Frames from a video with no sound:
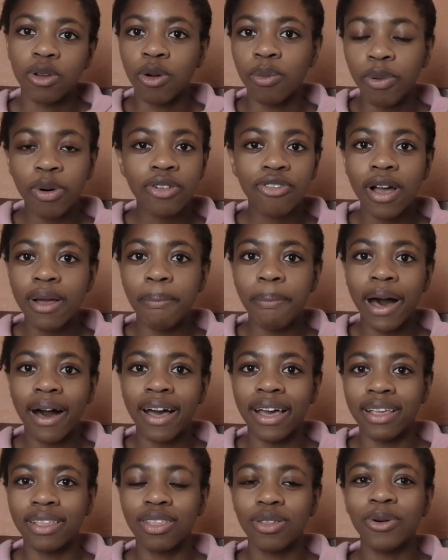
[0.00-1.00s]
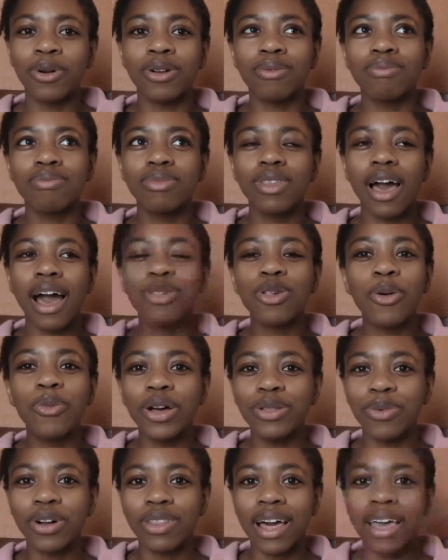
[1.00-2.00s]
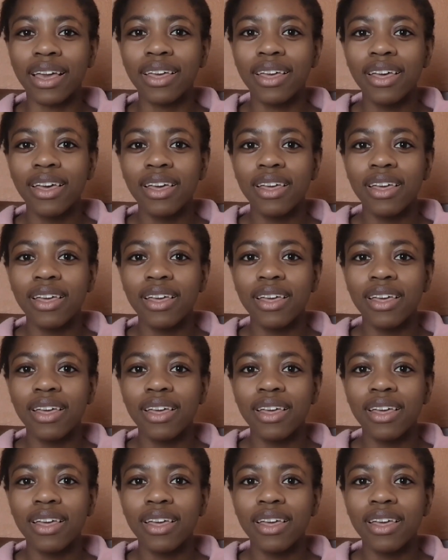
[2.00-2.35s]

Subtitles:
boyfriend buys, or I saw one where like